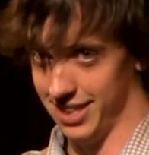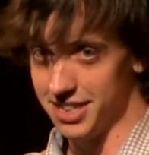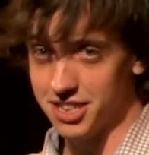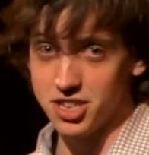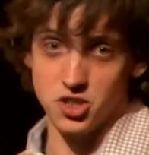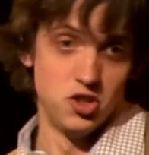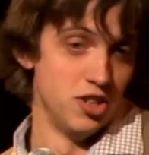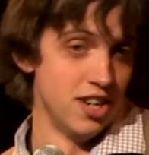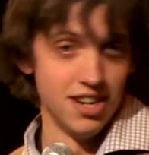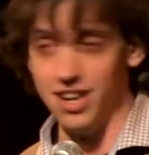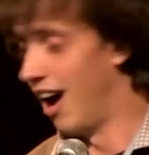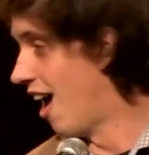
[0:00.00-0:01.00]
This is
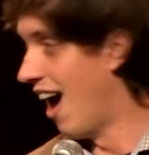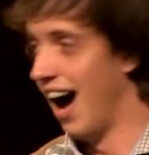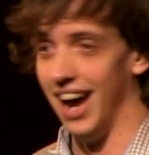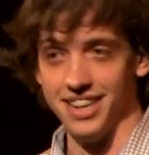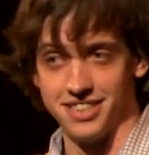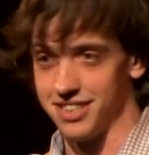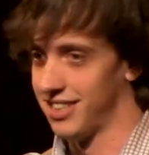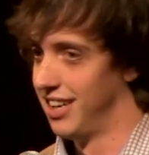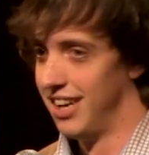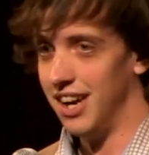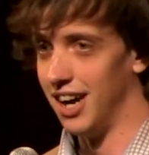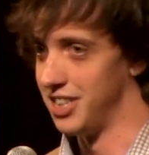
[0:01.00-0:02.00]
not
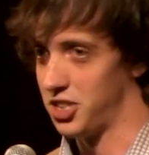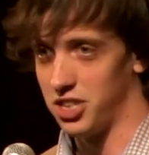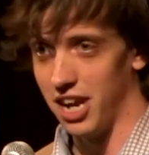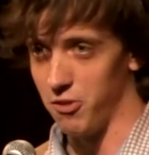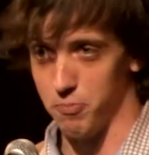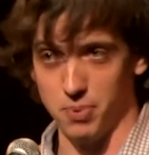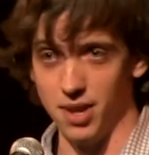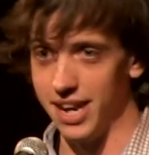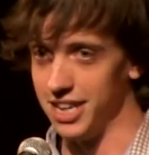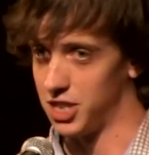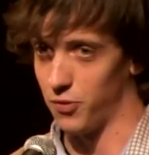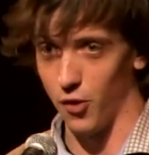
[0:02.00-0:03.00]
a safe
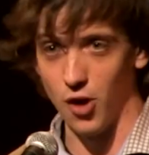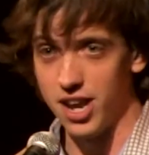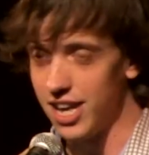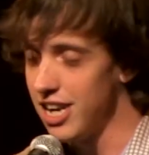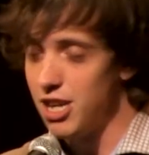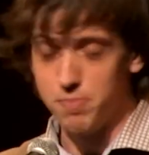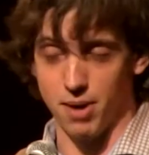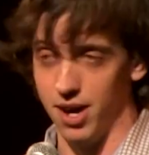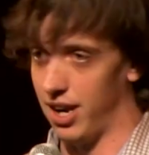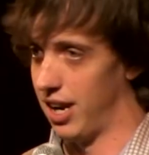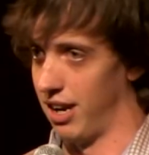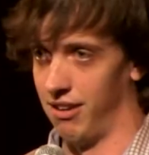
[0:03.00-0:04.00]
place for
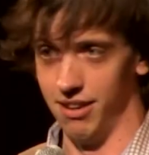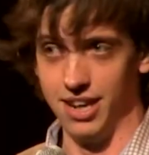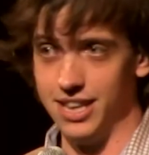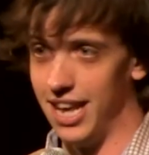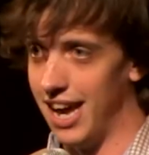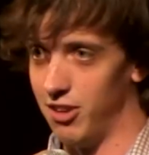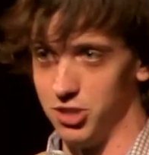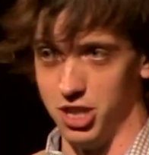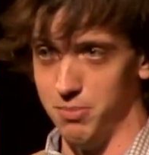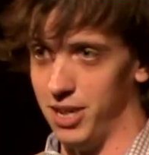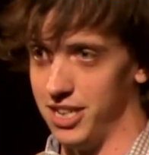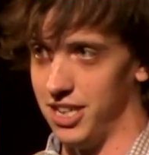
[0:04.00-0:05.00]
anybody in the
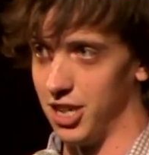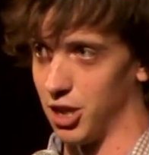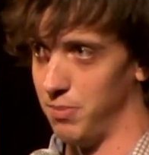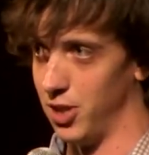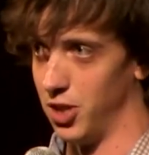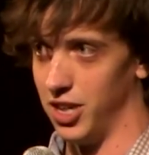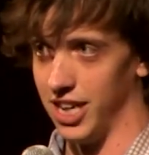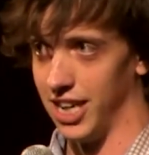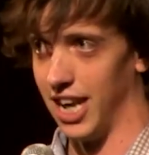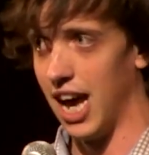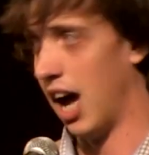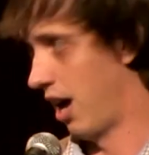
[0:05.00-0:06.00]
LGBT
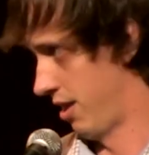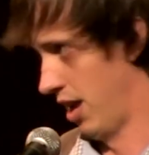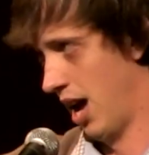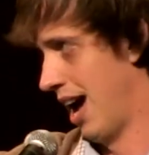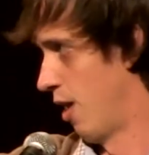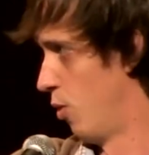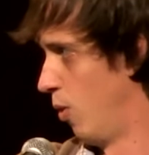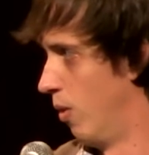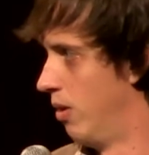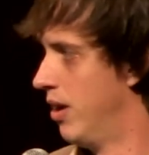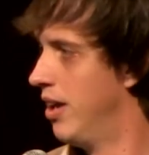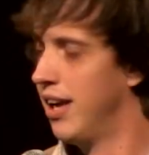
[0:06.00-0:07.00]
community. Yeah, yeah, ooh.